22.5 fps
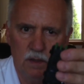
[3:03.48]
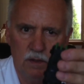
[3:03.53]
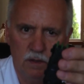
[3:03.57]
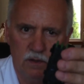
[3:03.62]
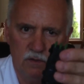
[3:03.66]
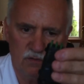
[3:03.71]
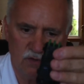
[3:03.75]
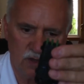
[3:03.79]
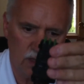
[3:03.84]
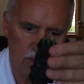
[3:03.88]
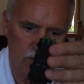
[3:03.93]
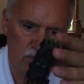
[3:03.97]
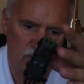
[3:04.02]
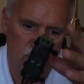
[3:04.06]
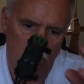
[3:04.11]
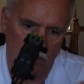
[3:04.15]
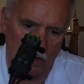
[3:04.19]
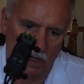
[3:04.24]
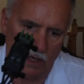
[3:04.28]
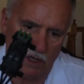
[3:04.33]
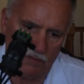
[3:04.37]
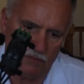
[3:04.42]
this comes
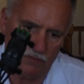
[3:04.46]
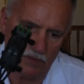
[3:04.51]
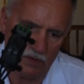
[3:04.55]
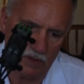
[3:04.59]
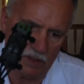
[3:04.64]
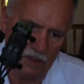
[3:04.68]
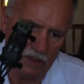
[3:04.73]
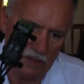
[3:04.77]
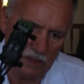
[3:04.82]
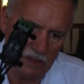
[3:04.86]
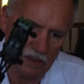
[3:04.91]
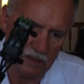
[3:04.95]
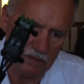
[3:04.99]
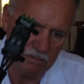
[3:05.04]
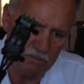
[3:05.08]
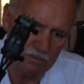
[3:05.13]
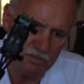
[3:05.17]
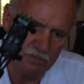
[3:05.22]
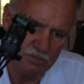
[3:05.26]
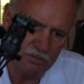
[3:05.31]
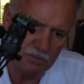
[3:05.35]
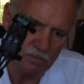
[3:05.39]
off, and
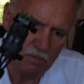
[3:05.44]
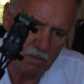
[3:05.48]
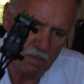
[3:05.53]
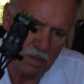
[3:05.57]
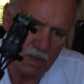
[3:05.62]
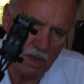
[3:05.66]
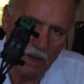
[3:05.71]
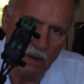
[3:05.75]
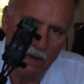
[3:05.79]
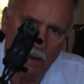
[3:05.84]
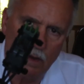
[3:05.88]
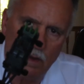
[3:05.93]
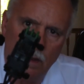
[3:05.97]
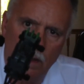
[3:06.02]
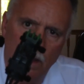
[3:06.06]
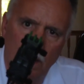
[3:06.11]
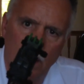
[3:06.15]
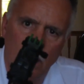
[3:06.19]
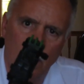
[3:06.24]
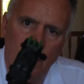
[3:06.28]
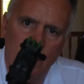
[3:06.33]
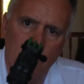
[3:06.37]

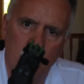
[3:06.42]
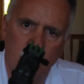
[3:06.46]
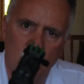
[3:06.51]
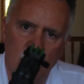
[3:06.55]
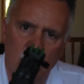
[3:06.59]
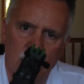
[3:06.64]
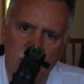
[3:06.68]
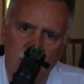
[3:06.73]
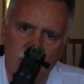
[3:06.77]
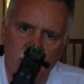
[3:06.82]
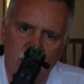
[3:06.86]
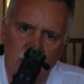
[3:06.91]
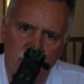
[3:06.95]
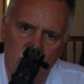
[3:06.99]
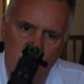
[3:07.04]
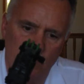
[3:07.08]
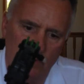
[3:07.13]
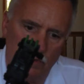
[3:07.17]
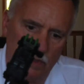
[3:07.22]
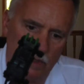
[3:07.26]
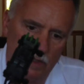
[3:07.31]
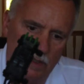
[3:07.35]
I believe that
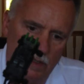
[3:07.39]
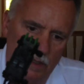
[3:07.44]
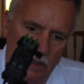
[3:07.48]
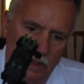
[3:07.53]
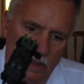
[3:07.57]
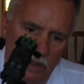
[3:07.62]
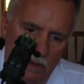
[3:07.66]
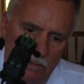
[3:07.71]
you can